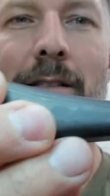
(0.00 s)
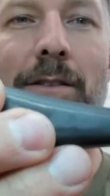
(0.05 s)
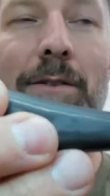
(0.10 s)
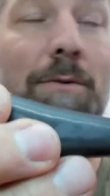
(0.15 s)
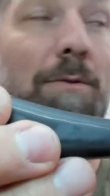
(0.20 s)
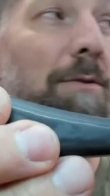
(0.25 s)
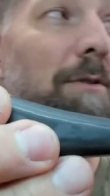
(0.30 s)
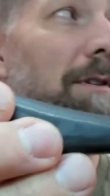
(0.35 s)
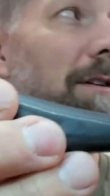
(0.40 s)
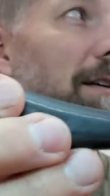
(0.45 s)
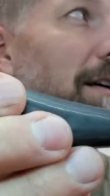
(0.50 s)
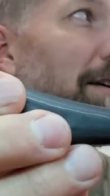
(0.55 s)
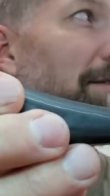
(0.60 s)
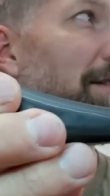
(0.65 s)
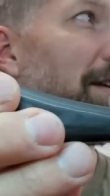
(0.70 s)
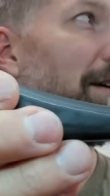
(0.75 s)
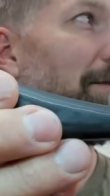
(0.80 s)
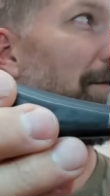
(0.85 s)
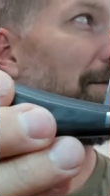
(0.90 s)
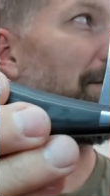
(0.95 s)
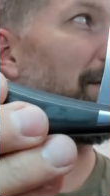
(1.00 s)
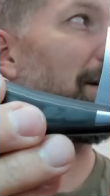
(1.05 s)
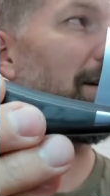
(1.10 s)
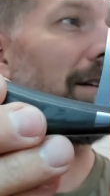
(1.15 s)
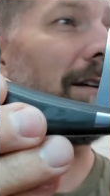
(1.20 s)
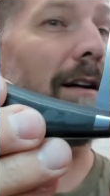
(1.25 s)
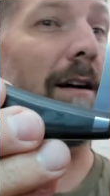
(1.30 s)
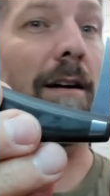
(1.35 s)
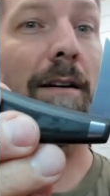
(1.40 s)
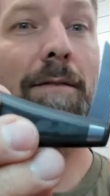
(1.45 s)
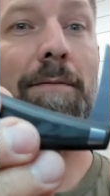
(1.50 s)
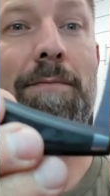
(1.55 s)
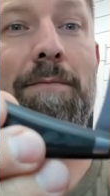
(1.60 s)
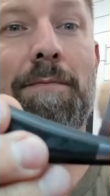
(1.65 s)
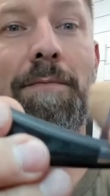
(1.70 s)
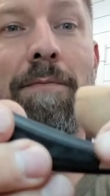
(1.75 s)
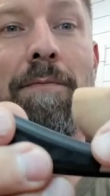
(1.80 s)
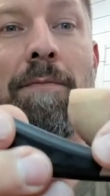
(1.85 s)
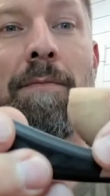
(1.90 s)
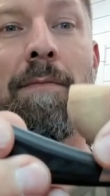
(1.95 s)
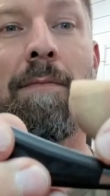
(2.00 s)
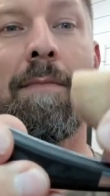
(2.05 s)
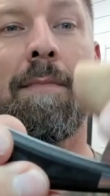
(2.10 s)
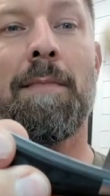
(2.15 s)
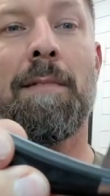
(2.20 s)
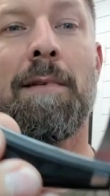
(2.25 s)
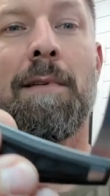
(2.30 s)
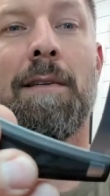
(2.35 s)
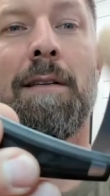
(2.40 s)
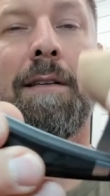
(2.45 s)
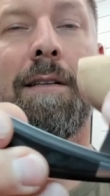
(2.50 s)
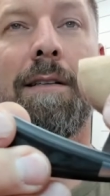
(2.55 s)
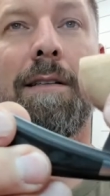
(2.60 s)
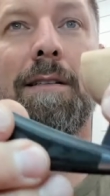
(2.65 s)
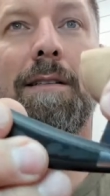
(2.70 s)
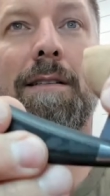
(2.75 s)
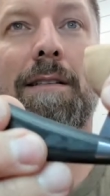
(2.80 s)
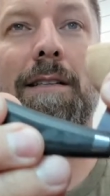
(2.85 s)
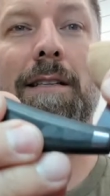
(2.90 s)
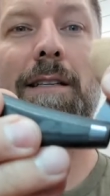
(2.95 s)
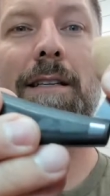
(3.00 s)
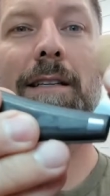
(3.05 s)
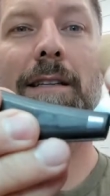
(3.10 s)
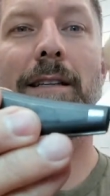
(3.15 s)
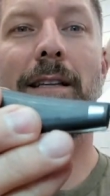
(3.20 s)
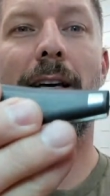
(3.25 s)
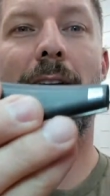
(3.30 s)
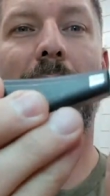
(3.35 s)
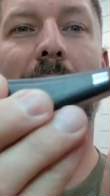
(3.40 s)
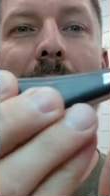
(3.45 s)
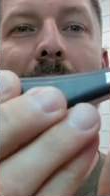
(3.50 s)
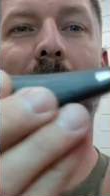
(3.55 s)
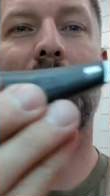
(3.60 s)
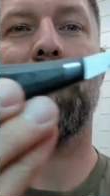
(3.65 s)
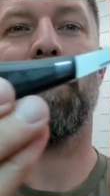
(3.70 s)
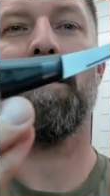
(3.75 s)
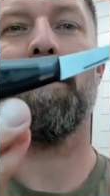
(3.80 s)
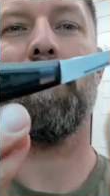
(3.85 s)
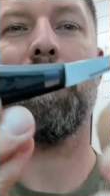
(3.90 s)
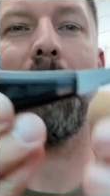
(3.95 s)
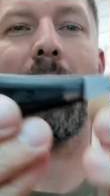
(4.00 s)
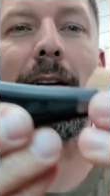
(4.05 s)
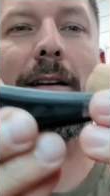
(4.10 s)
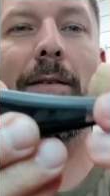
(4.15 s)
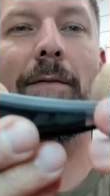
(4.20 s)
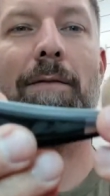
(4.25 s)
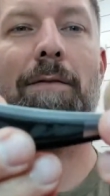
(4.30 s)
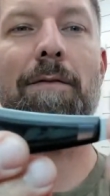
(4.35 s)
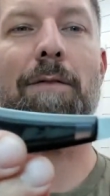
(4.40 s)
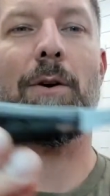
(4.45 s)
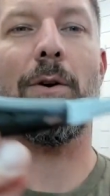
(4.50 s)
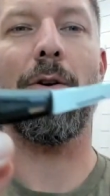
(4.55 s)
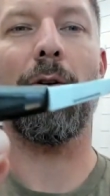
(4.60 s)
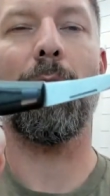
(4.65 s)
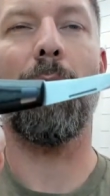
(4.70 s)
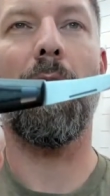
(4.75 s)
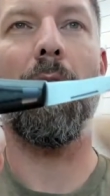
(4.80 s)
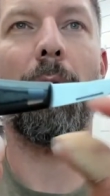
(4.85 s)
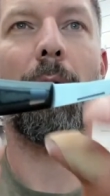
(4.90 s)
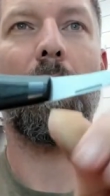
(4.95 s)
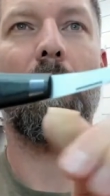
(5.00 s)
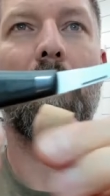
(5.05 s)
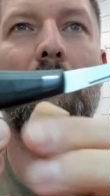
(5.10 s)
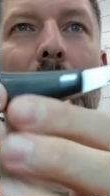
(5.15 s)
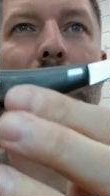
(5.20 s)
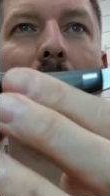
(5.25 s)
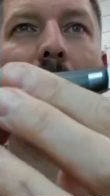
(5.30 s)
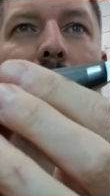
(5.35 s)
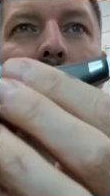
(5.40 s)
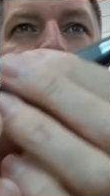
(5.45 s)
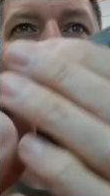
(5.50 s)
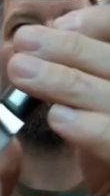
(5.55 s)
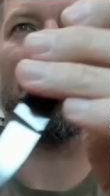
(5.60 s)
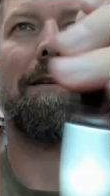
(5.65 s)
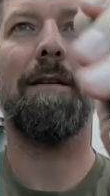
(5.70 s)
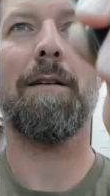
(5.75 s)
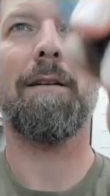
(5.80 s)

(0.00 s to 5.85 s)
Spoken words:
You really have to have a fingernail to get that. Got a photo bomber coming in here.